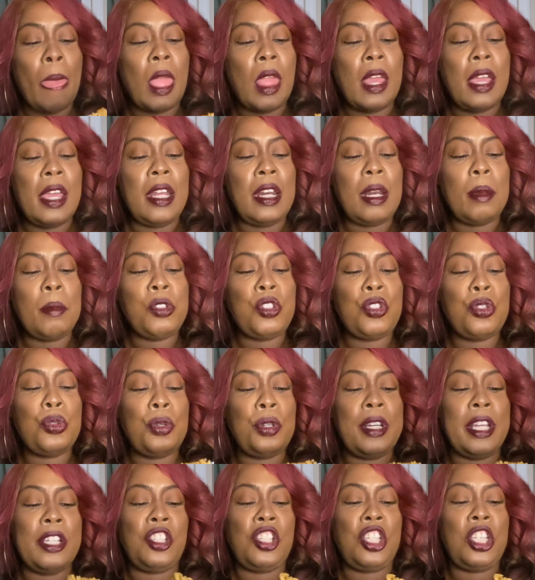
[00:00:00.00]
And I'm sure
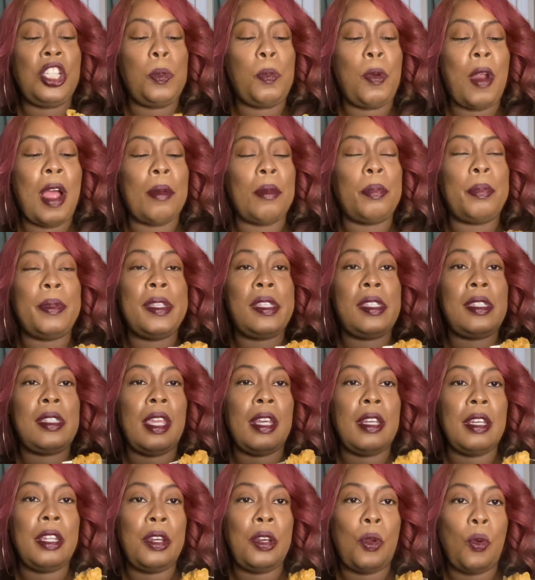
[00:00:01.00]
that she's probably
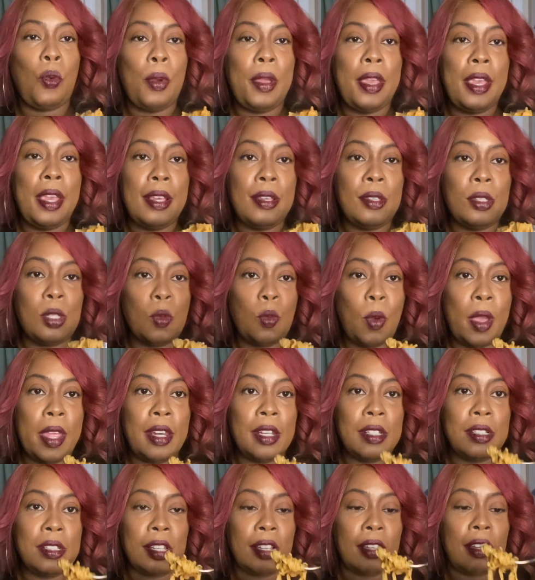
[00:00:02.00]
sitting in the wings
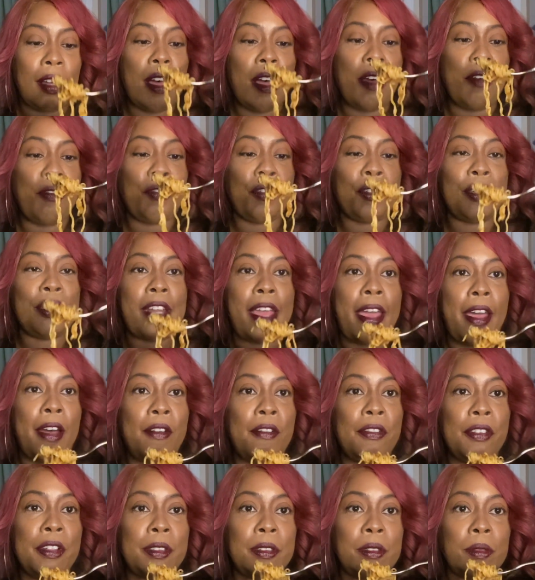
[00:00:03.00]
waiting to comfort
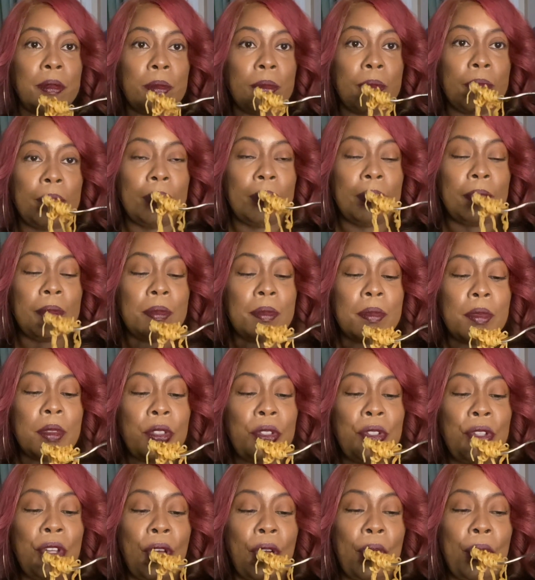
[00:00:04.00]
Dalvin.
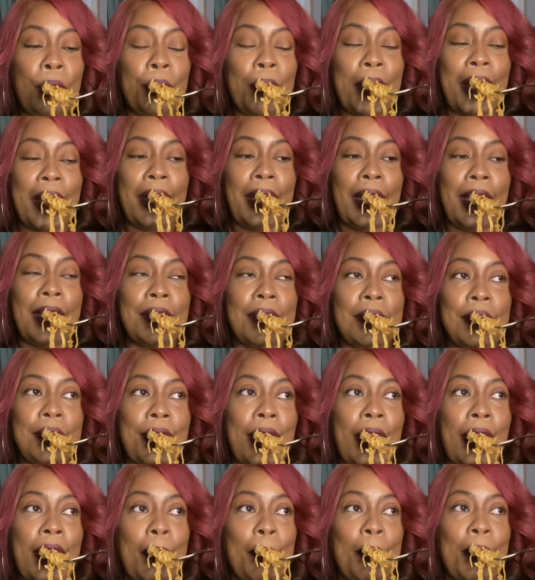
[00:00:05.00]
You know, I hate to
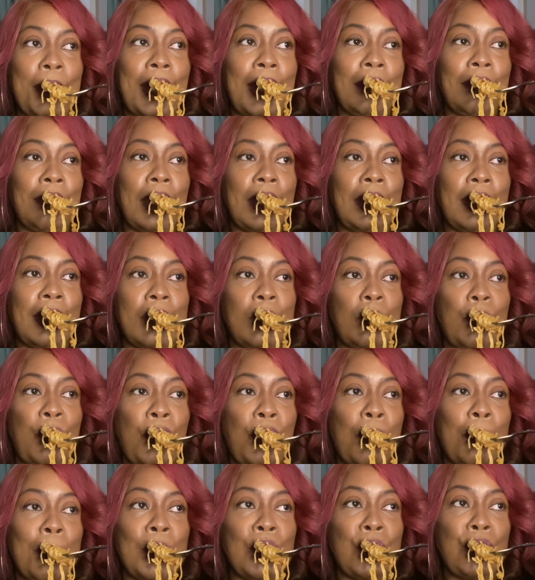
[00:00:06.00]
say it, but I think that's
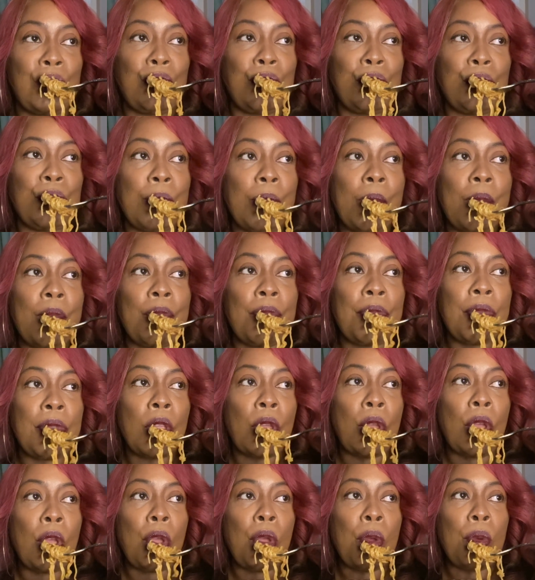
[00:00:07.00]
very much true.
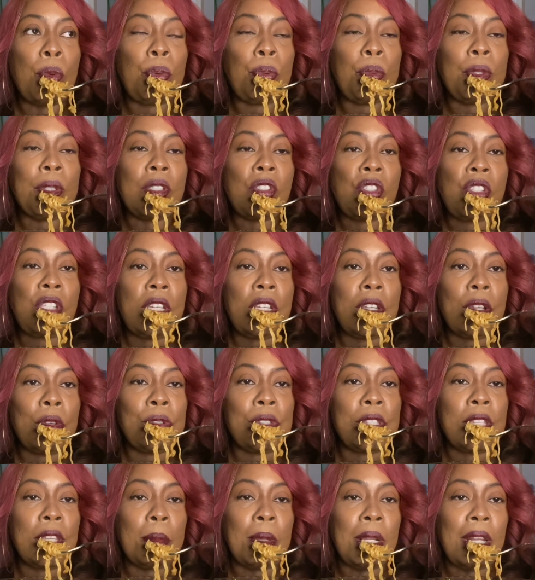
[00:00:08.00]
Because she
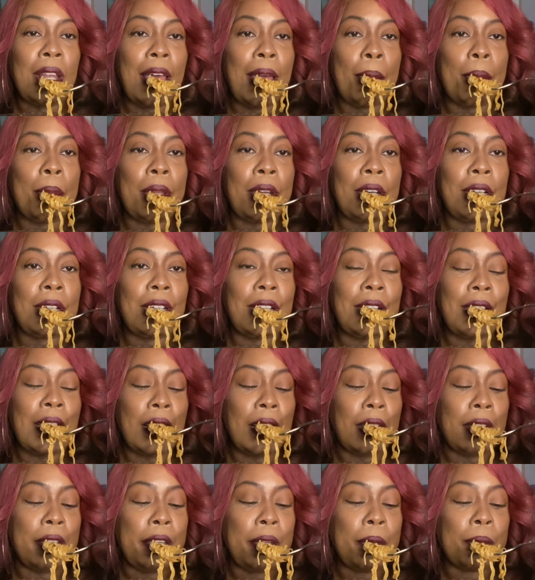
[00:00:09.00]
knows him a lot better than
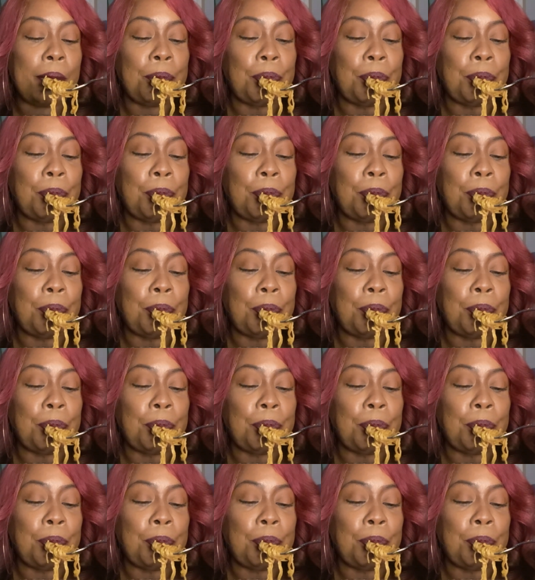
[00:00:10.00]
ELI.